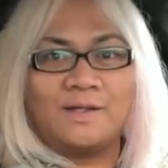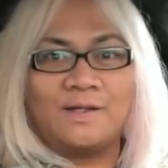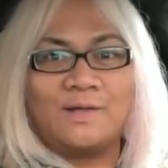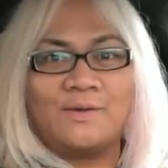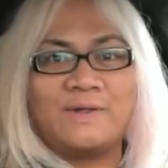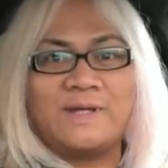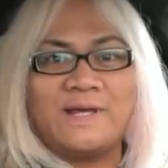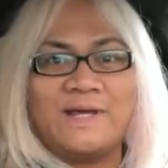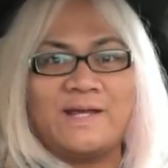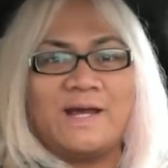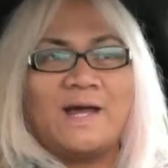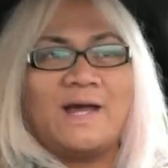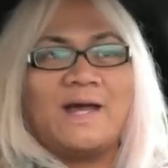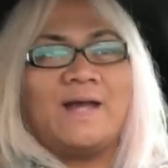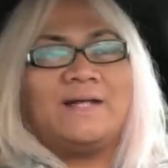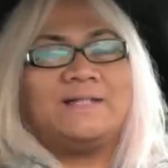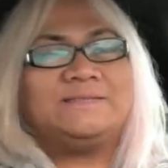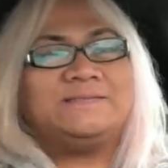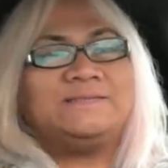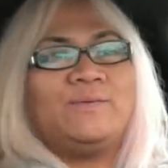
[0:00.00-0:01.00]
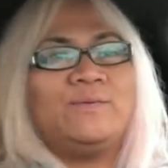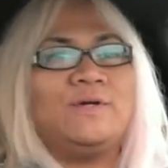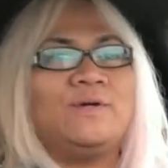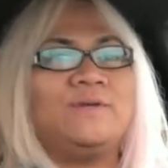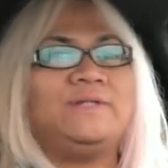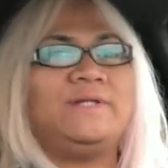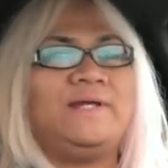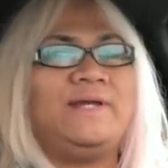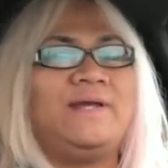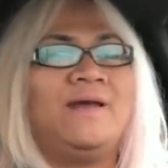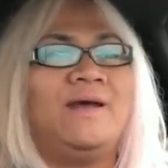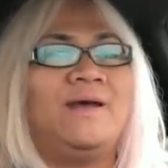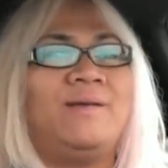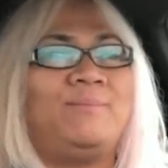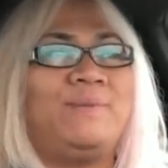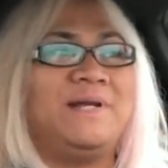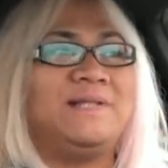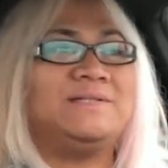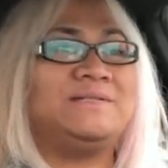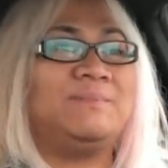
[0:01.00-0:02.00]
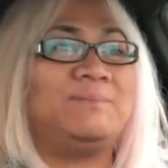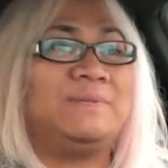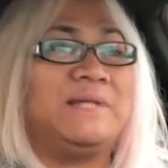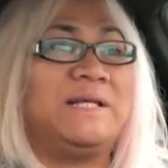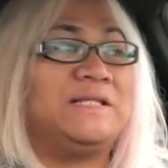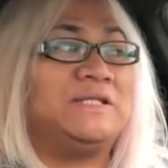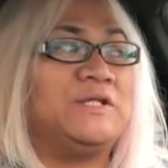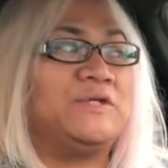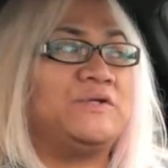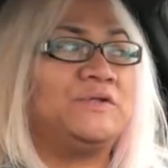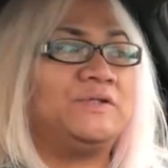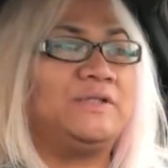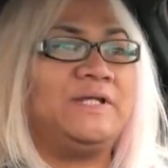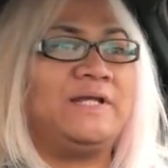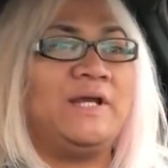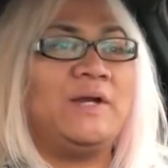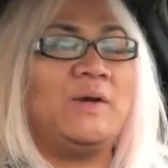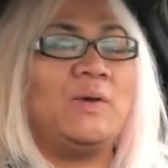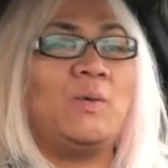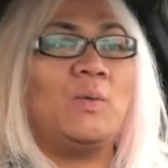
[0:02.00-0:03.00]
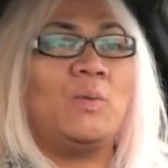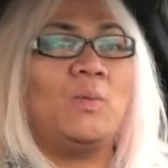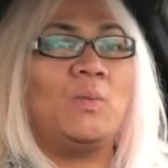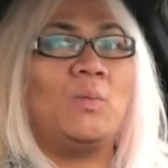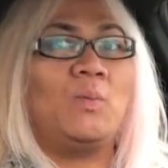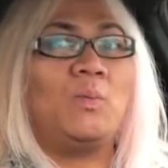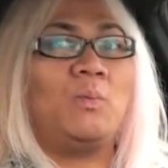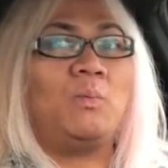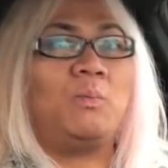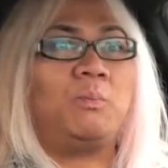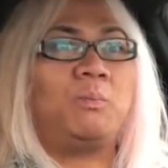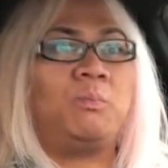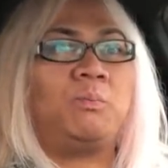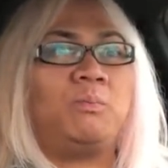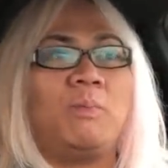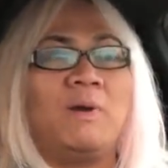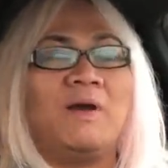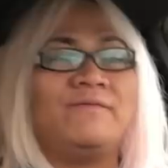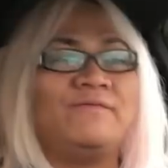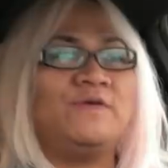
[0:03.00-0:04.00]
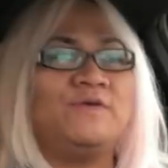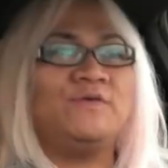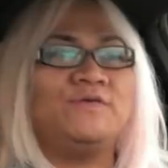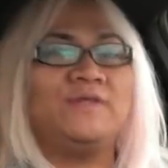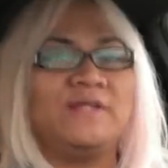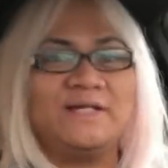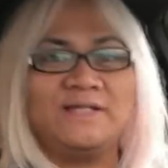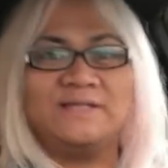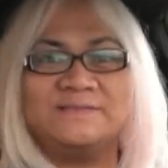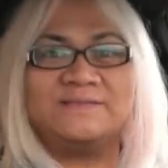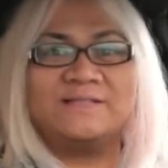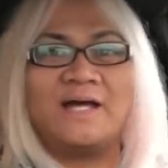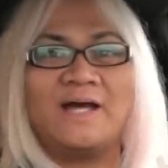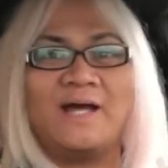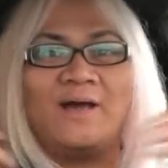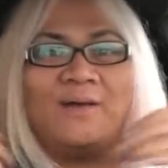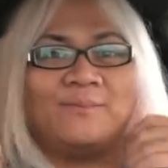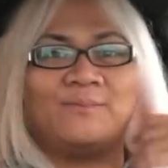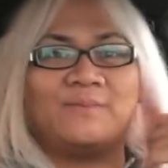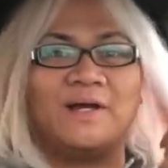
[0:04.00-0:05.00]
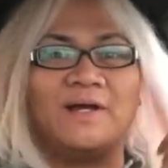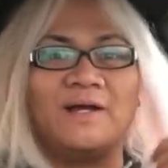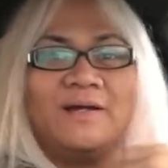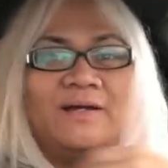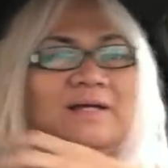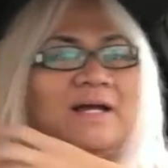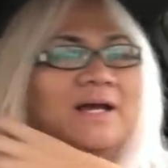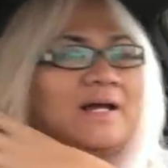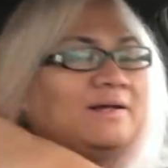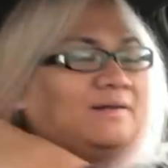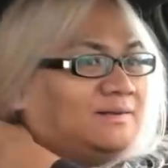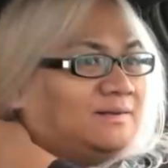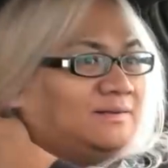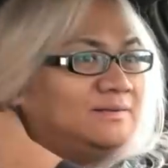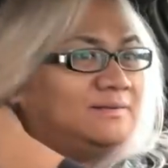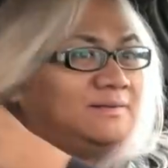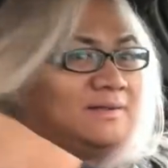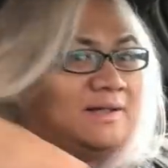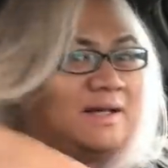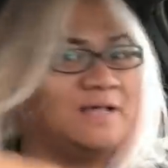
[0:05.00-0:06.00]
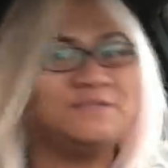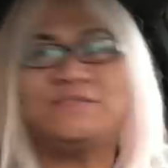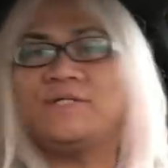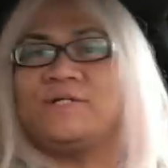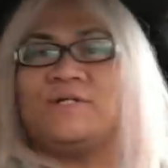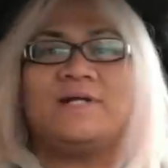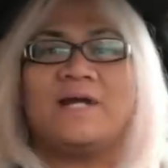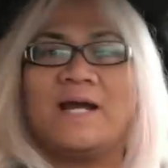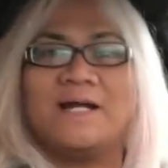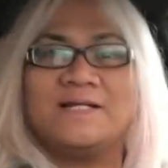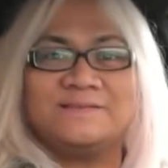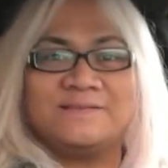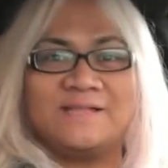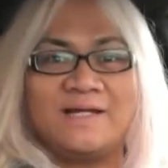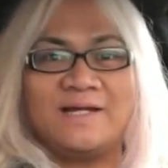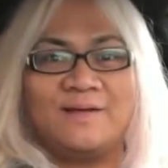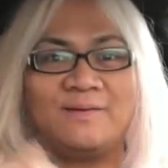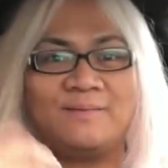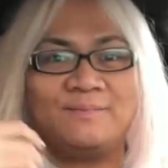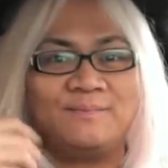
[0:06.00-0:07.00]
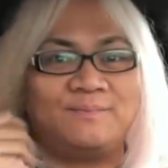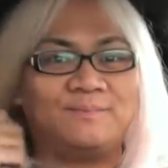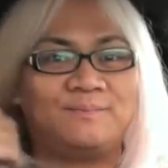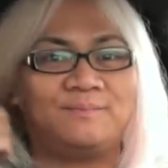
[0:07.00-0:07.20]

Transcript: okay guys, so we only picked up like literally a few things. Um, I'll show you guys i uh,